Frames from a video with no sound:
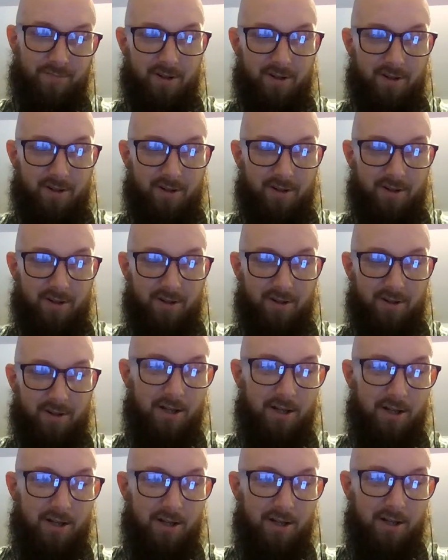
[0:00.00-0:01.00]
I'm getting out
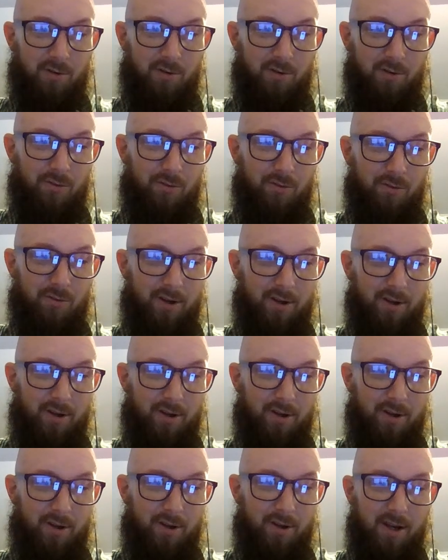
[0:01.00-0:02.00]
of the whole thing.
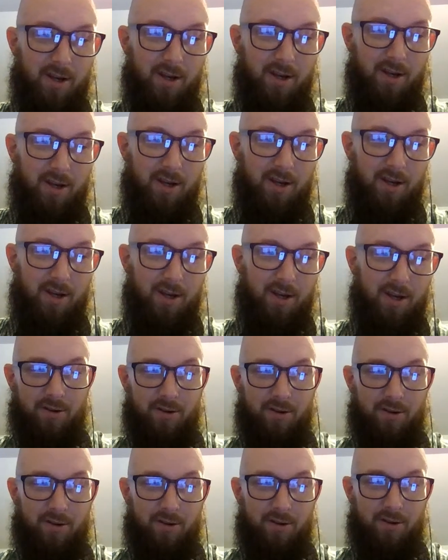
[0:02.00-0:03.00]
He had to
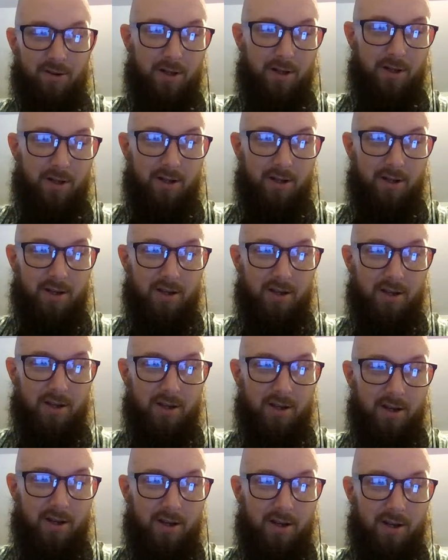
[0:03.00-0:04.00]
be
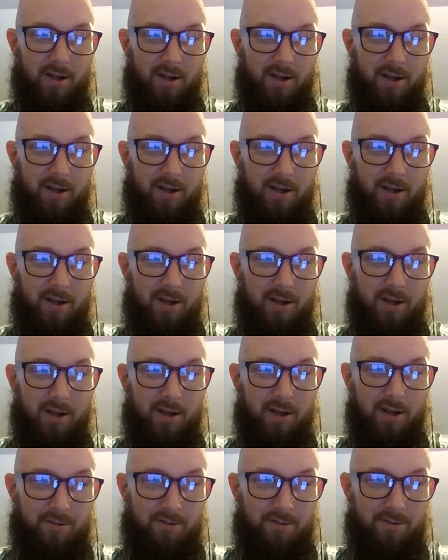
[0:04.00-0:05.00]
uh
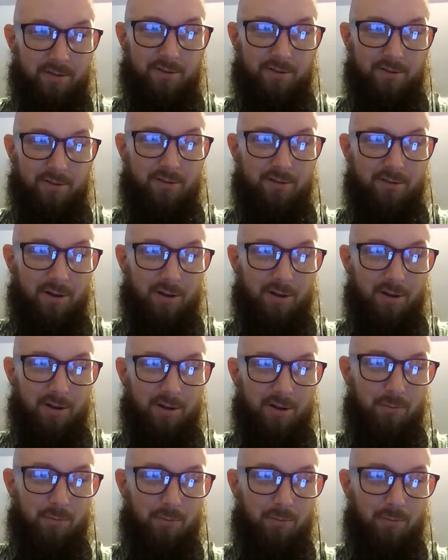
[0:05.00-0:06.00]
just not no
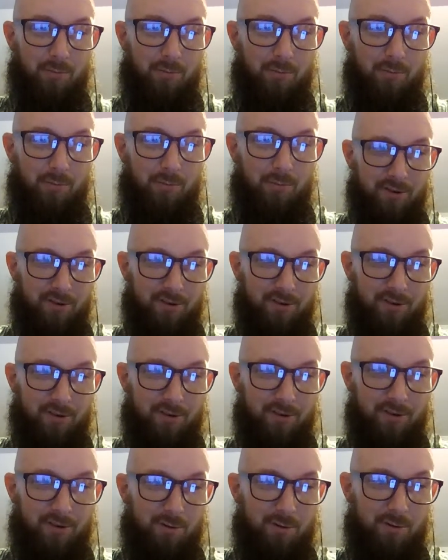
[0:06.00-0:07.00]
podcaster is
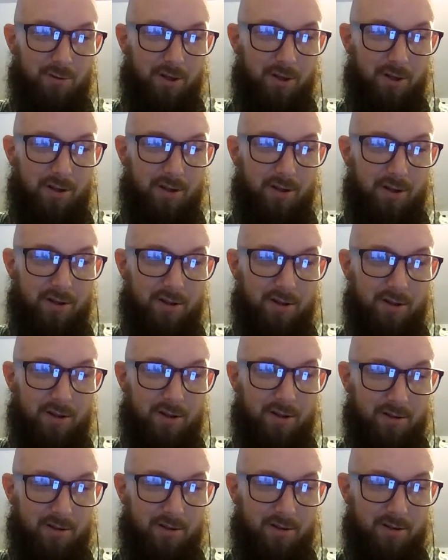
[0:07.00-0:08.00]
going to be
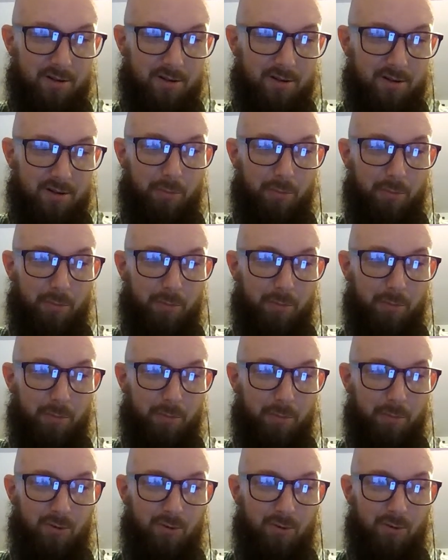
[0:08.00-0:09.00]
jumping
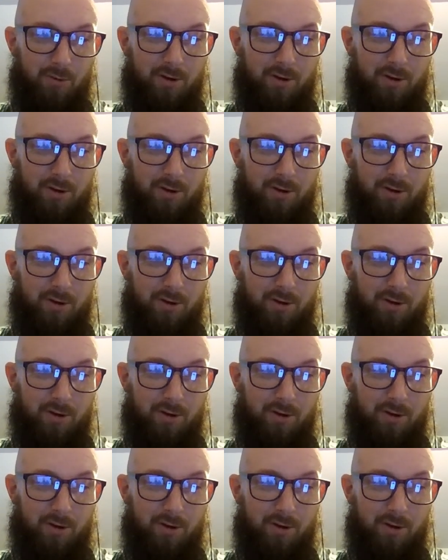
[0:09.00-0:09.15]
into